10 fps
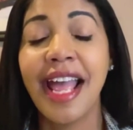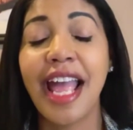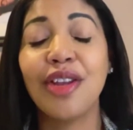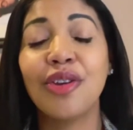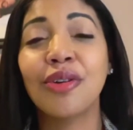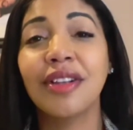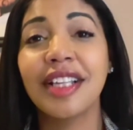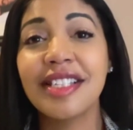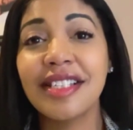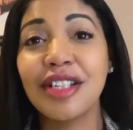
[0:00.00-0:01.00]
and you're
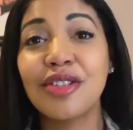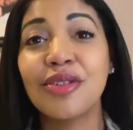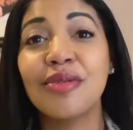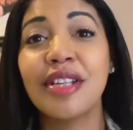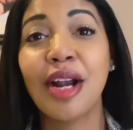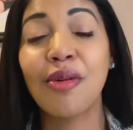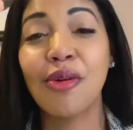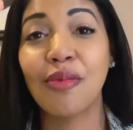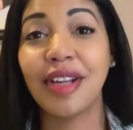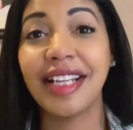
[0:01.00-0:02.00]
listening to
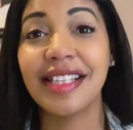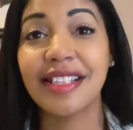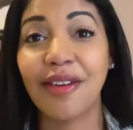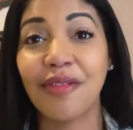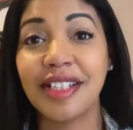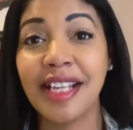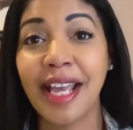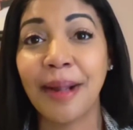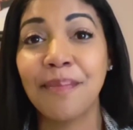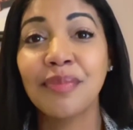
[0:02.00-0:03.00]
tarot readings every
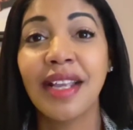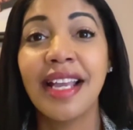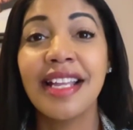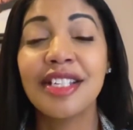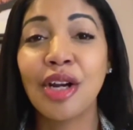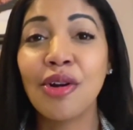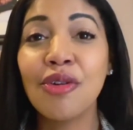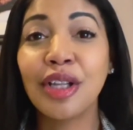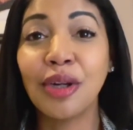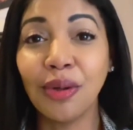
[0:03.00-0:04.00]
day. Tarot
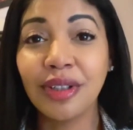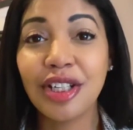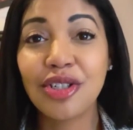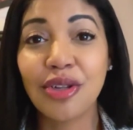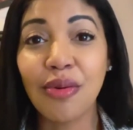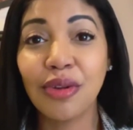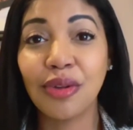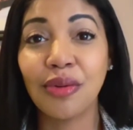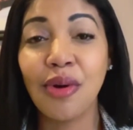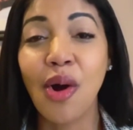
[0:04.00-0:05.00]
can only show
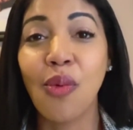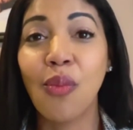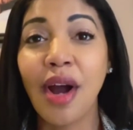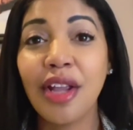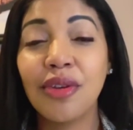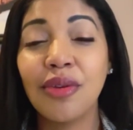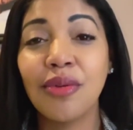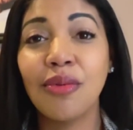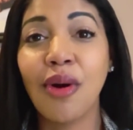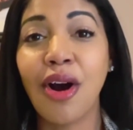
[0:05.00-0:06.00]
you what
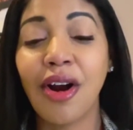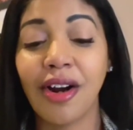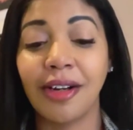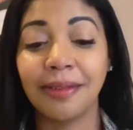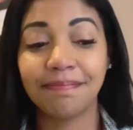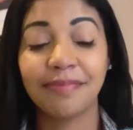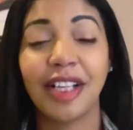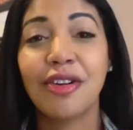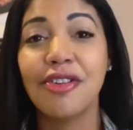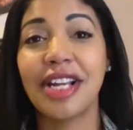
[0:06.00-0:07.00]
you are
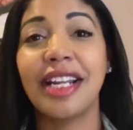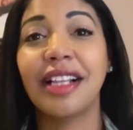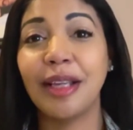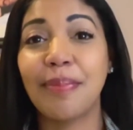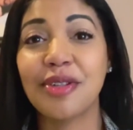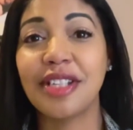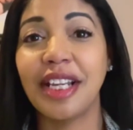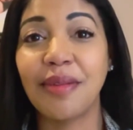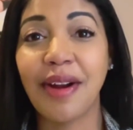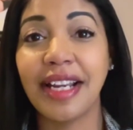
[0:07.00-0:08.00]
energetically
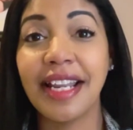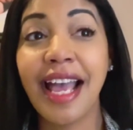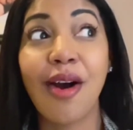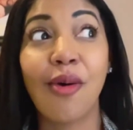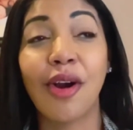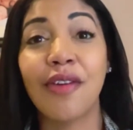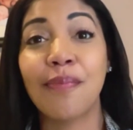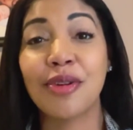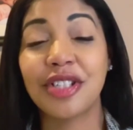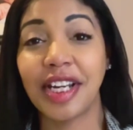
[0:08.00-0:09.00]
presenting right now or have
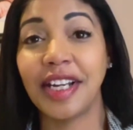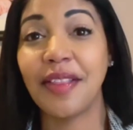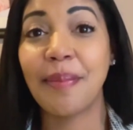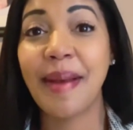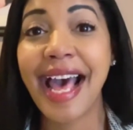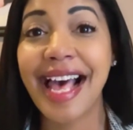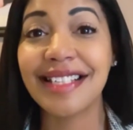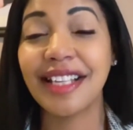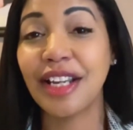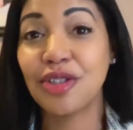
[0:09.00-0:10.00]
presented in the
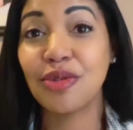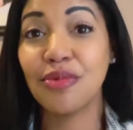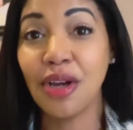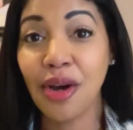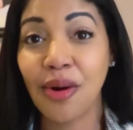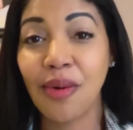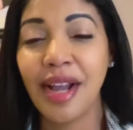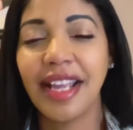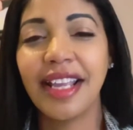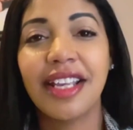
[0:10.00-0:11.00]
past. And as you know,
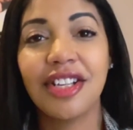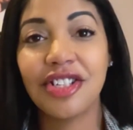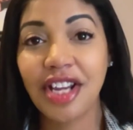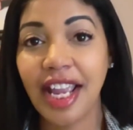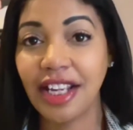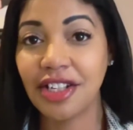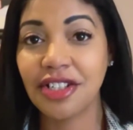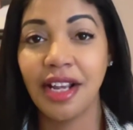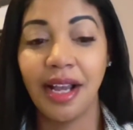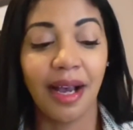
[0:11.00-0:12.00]
it can change.
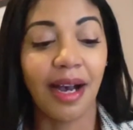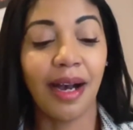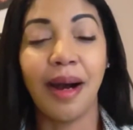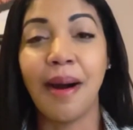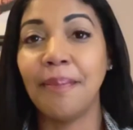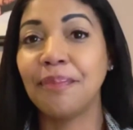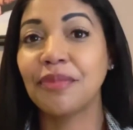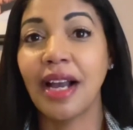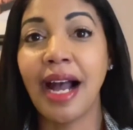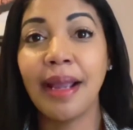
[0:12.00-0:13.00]
Um,
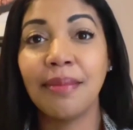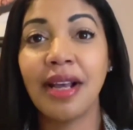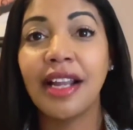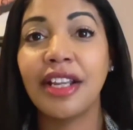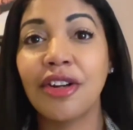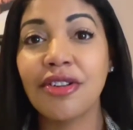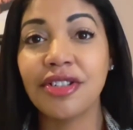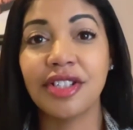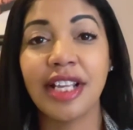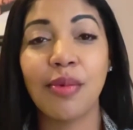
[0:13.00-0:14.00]
I'm not here to
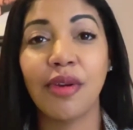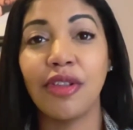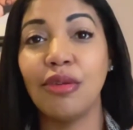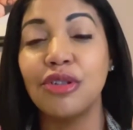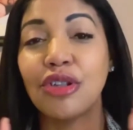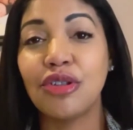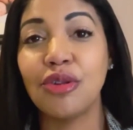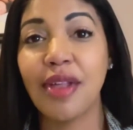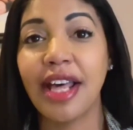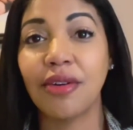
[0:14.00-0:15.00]
say whether you should
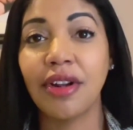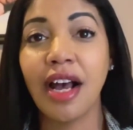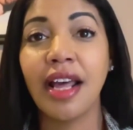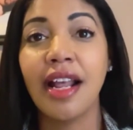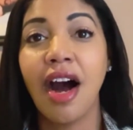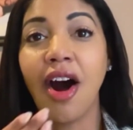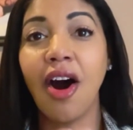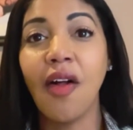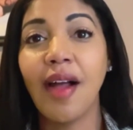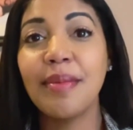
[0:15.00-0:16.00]
do that or not.
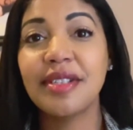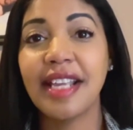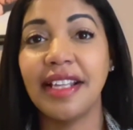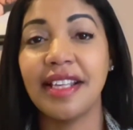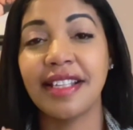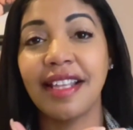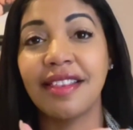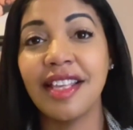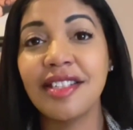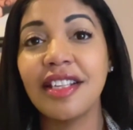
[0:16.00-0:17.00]
All I'm saying is that
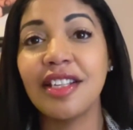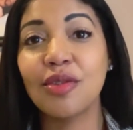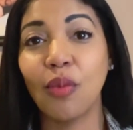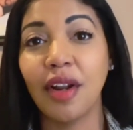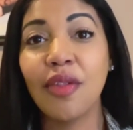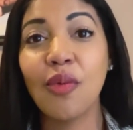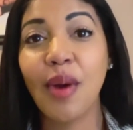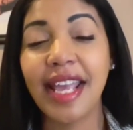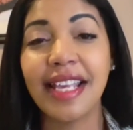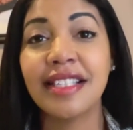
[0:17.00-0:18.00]
this is one of the
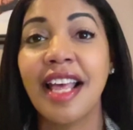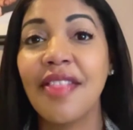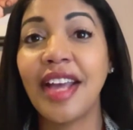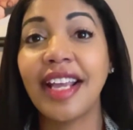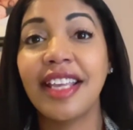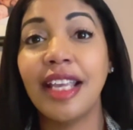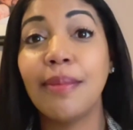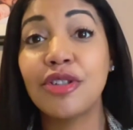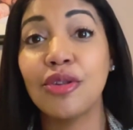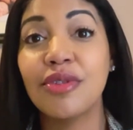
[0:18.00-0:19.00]
ways that
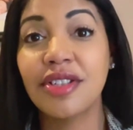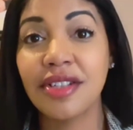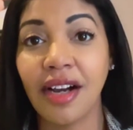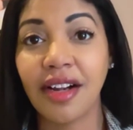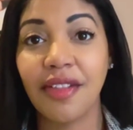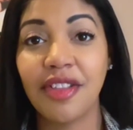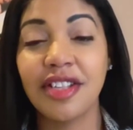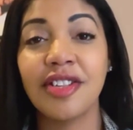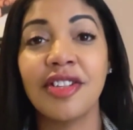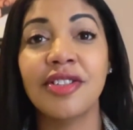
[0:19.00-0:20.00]
keeps you stuck.
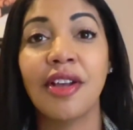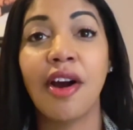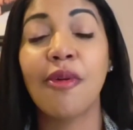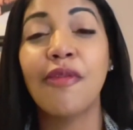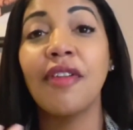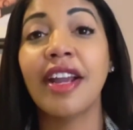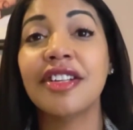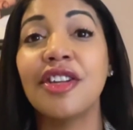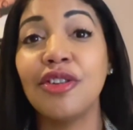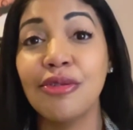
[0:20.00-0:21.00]
This is a
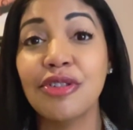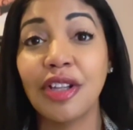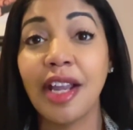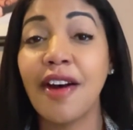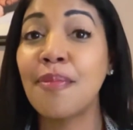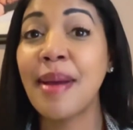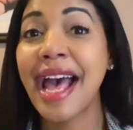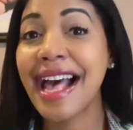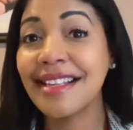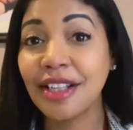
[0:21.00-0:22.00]
reflection usually of
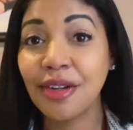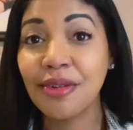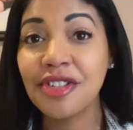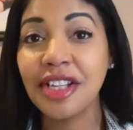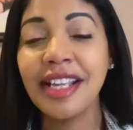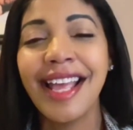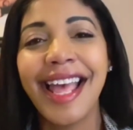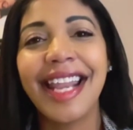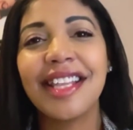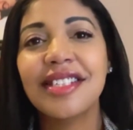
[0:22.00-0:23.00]
past energy,
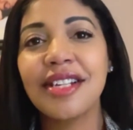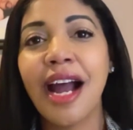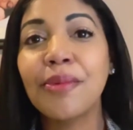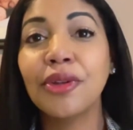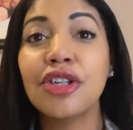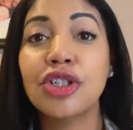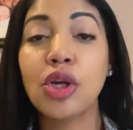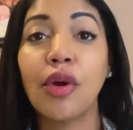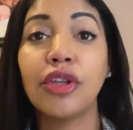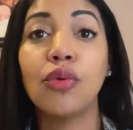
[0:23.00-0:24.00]
and it's not really
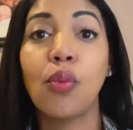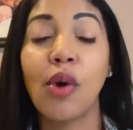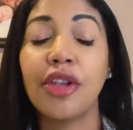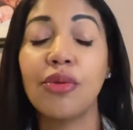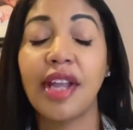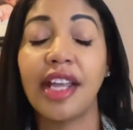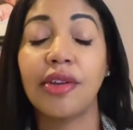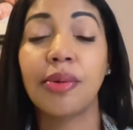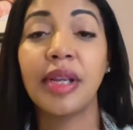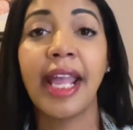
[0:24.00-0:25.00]
showing you what you can
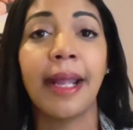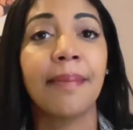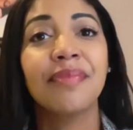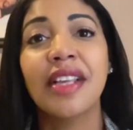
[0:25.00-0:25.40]
create.